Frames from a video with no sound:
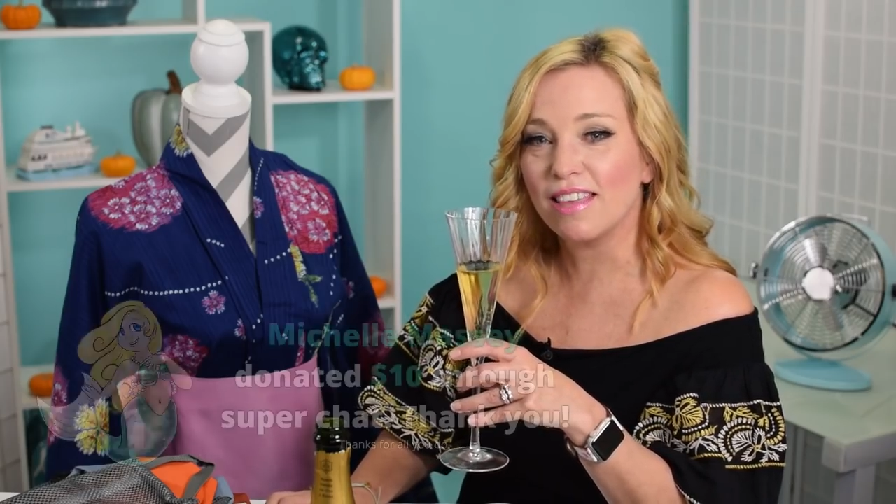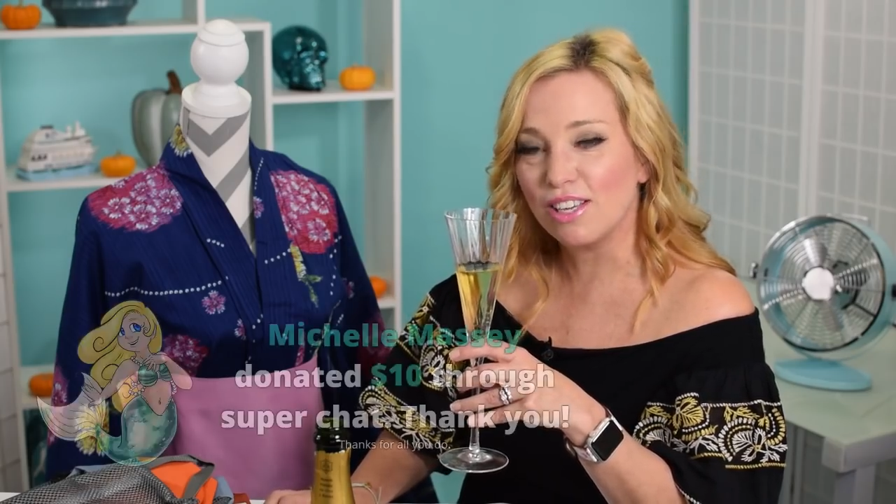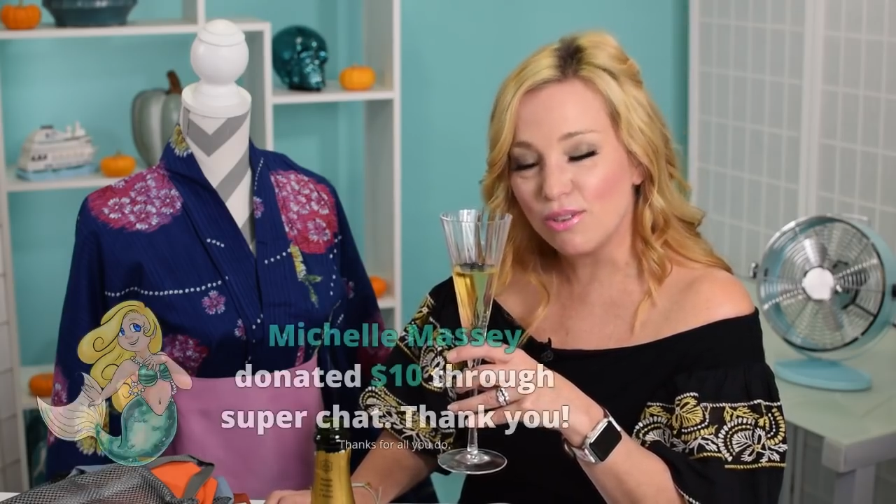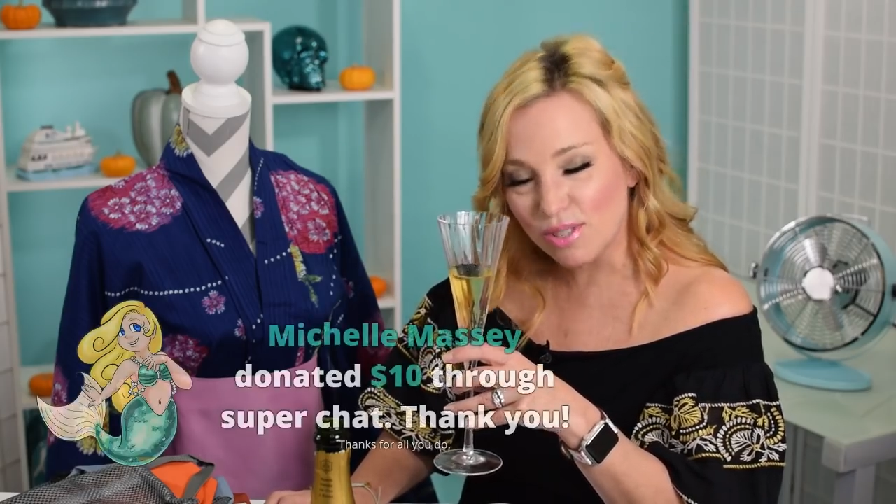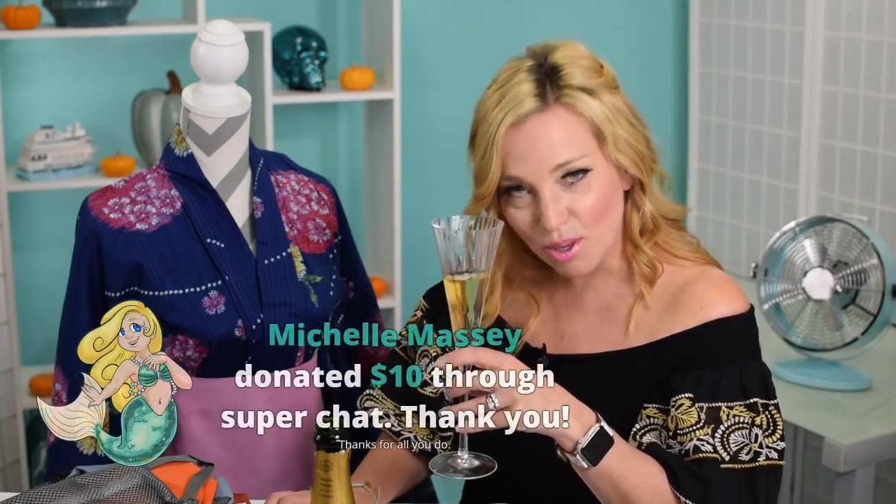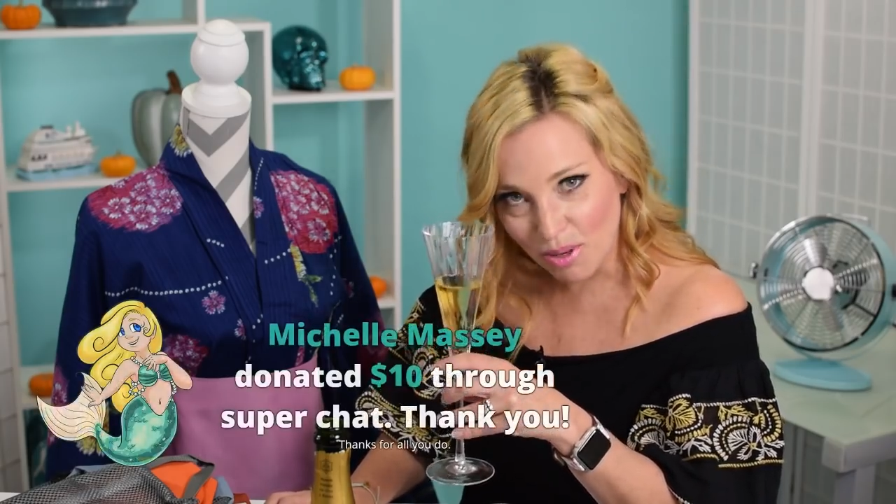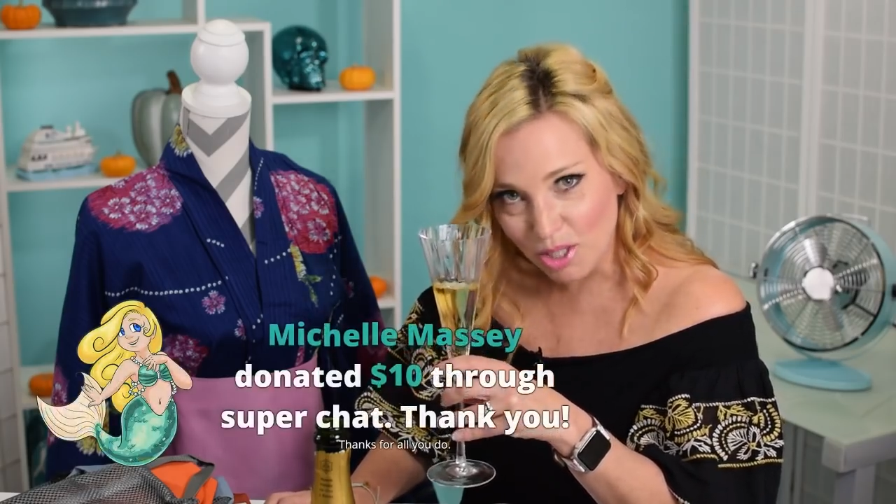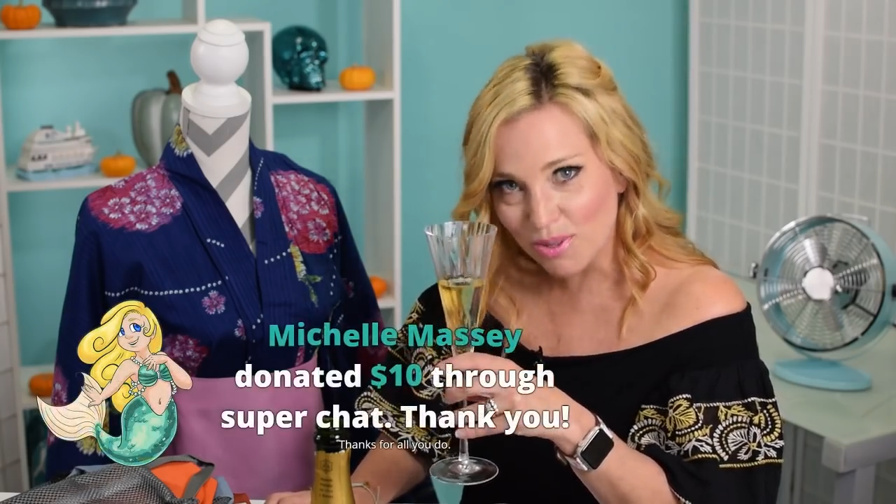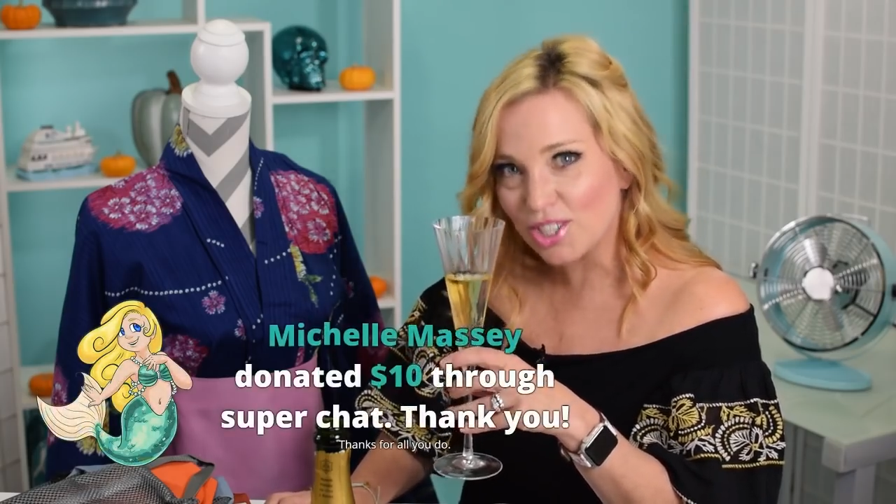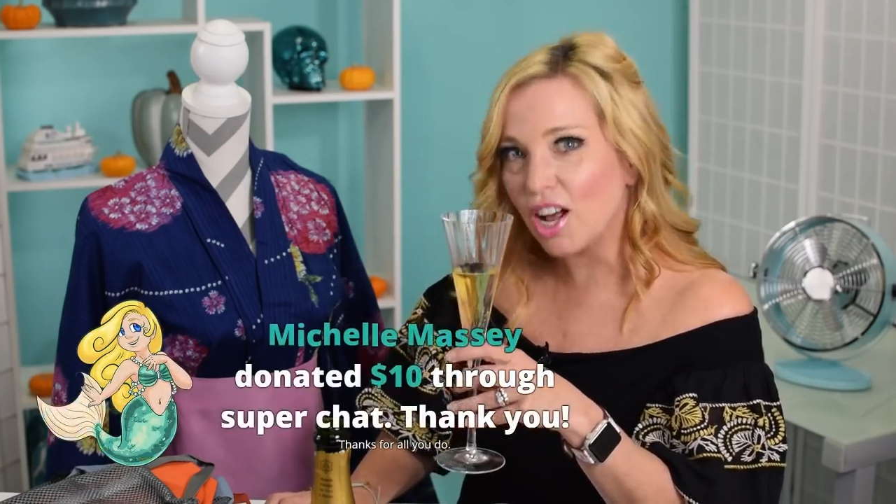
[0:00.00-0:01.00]
Thank you so
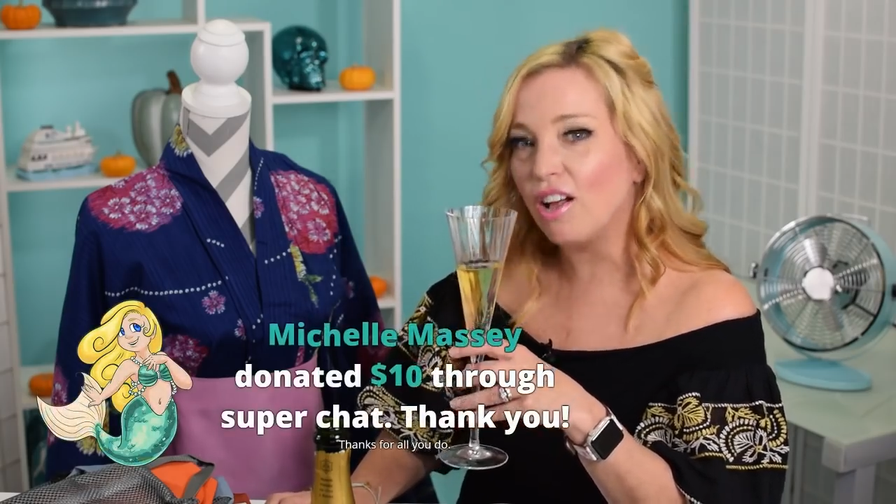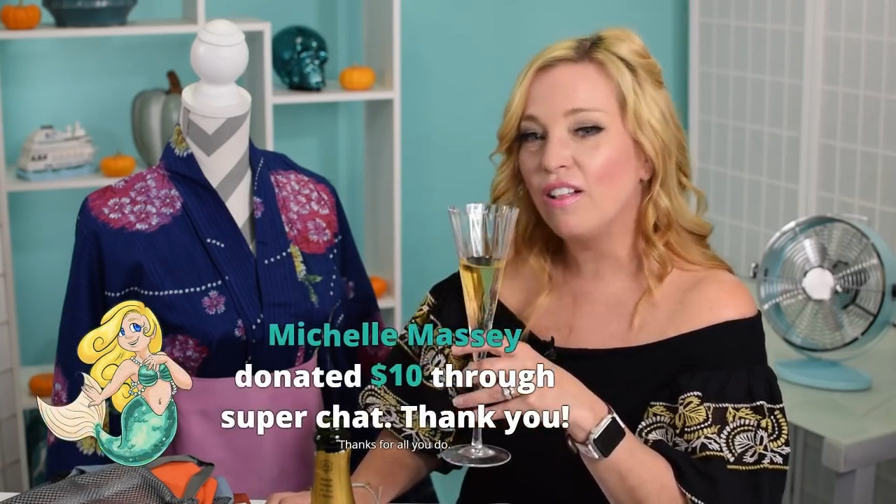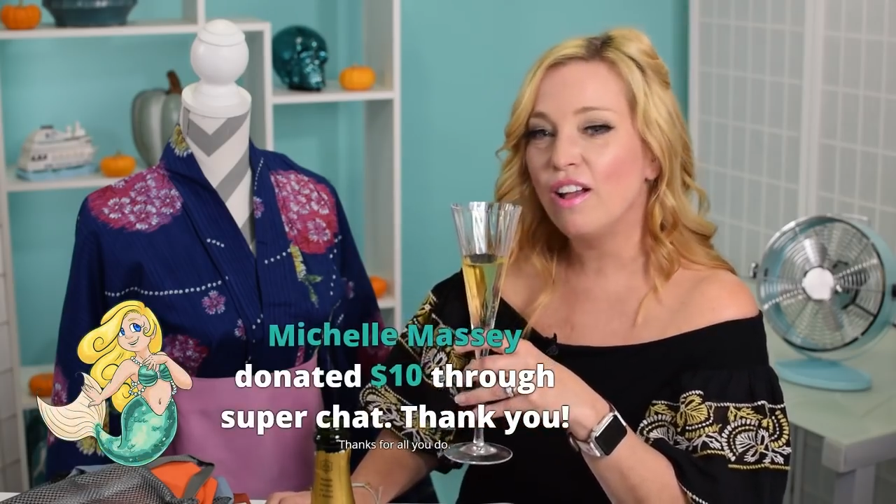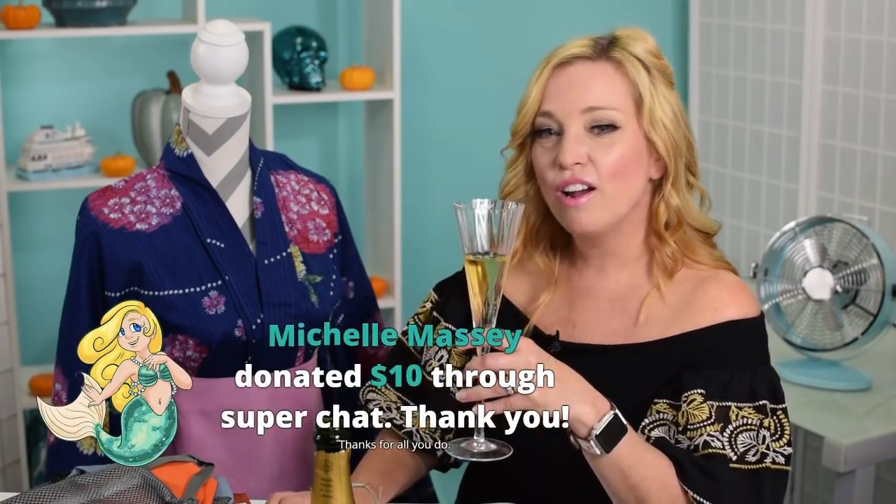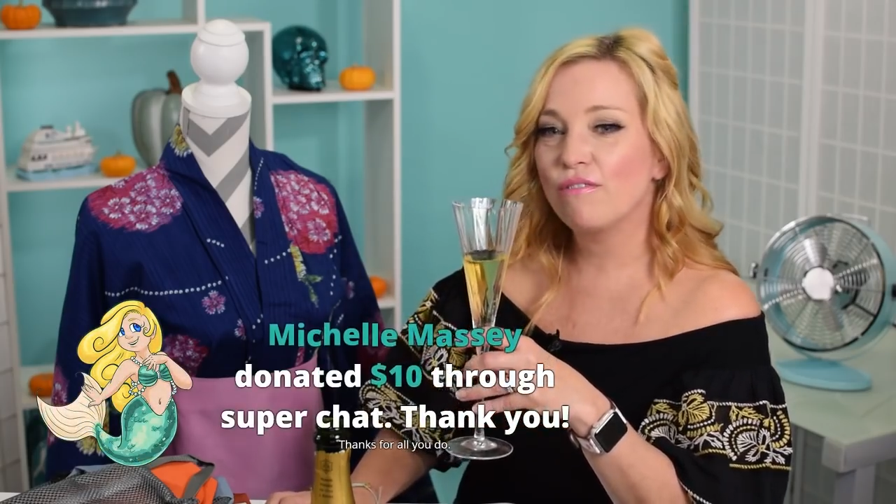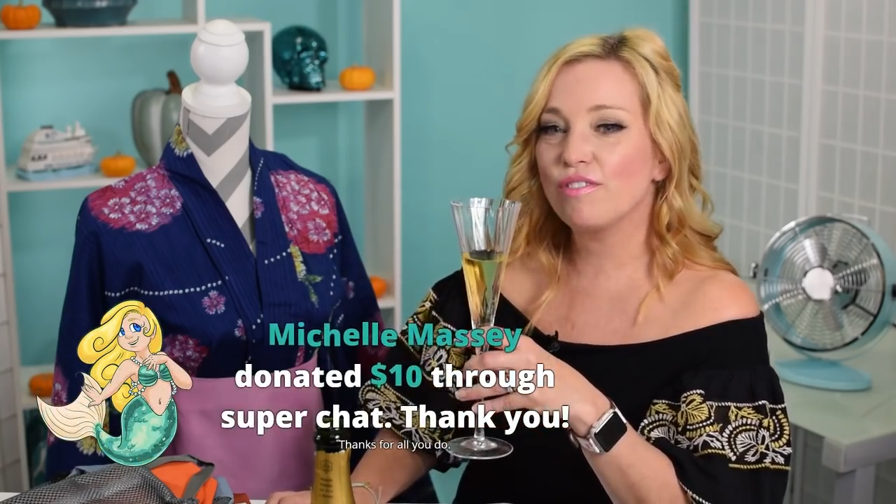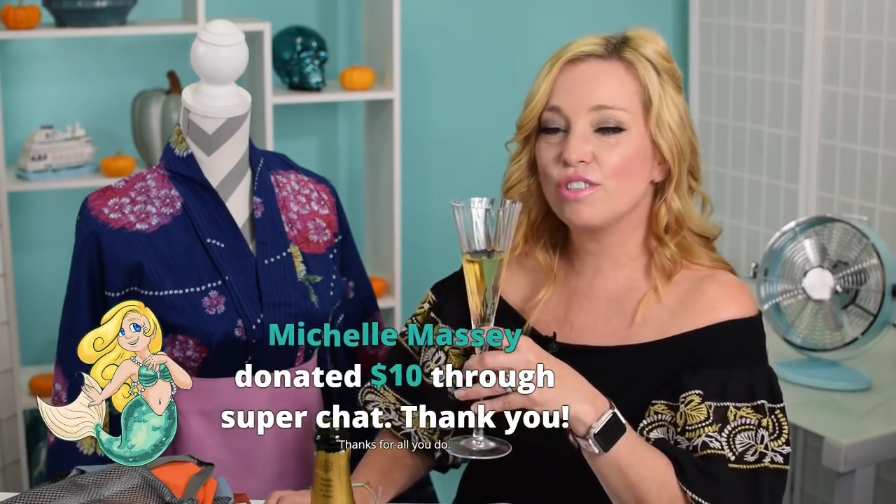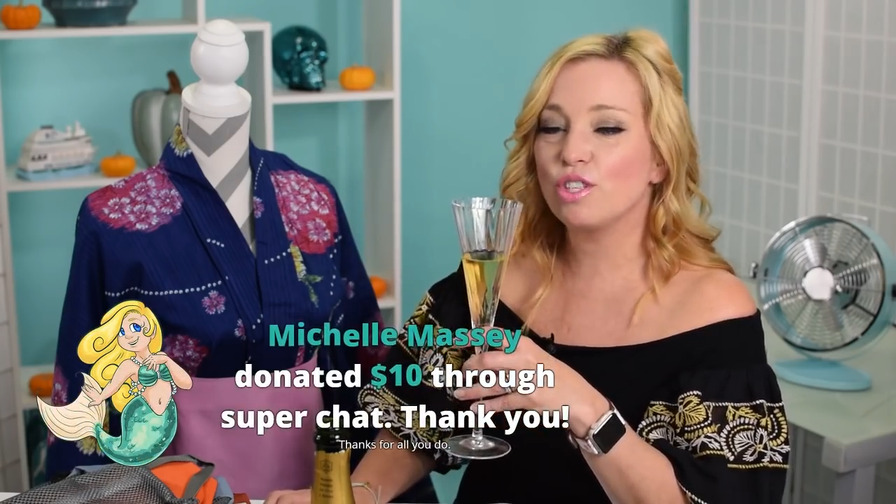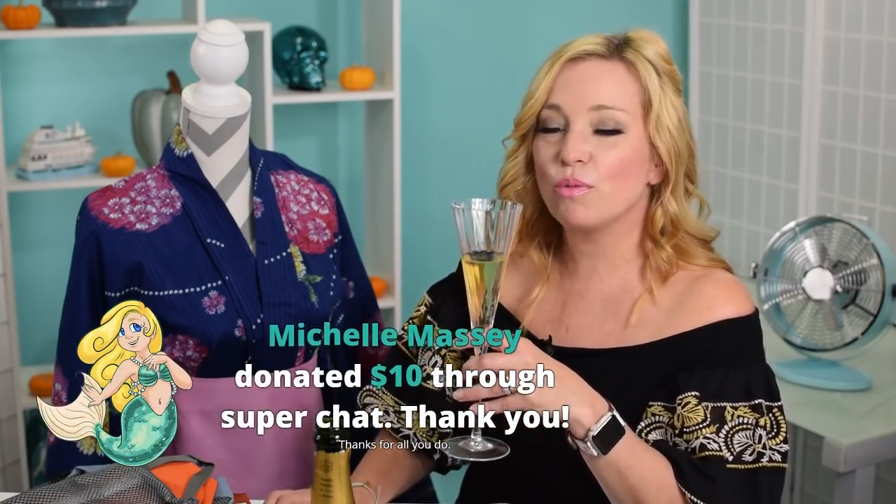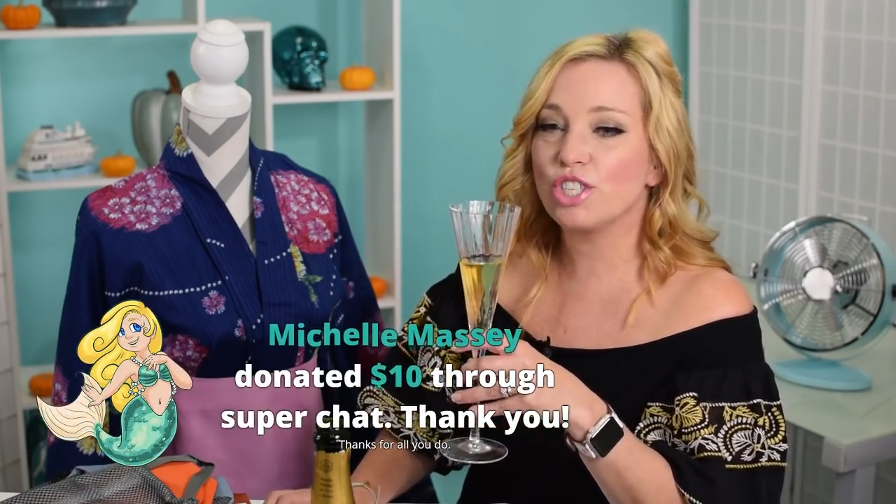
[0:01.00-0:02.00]
much, Michelle, for the
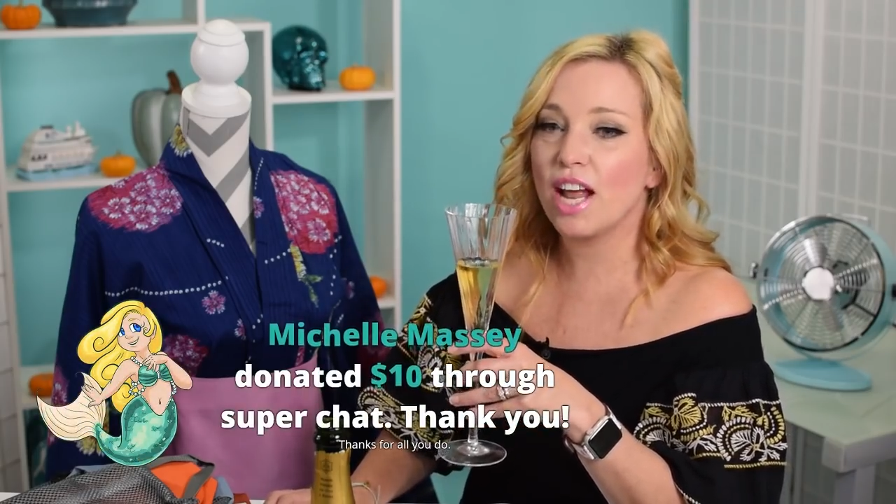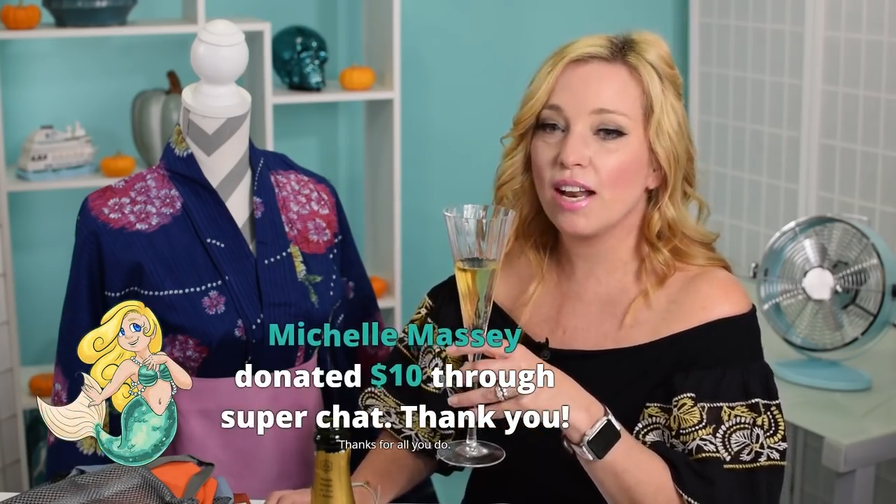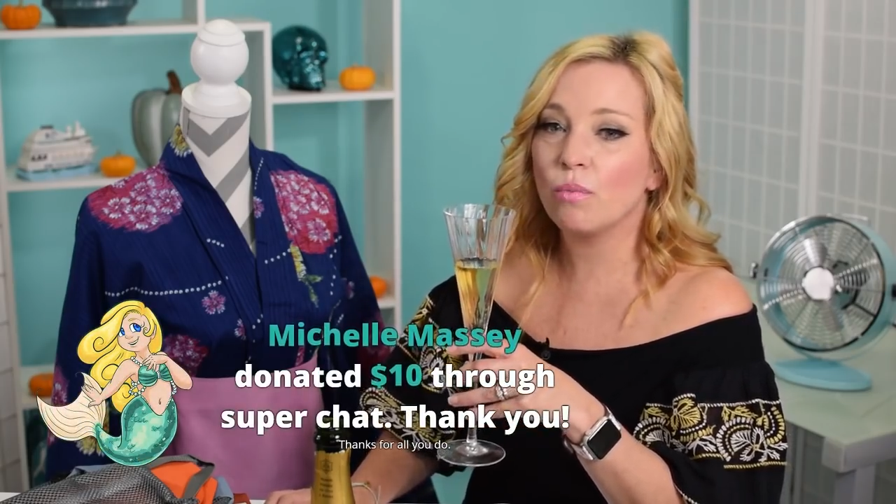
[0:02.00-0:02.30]
super chat.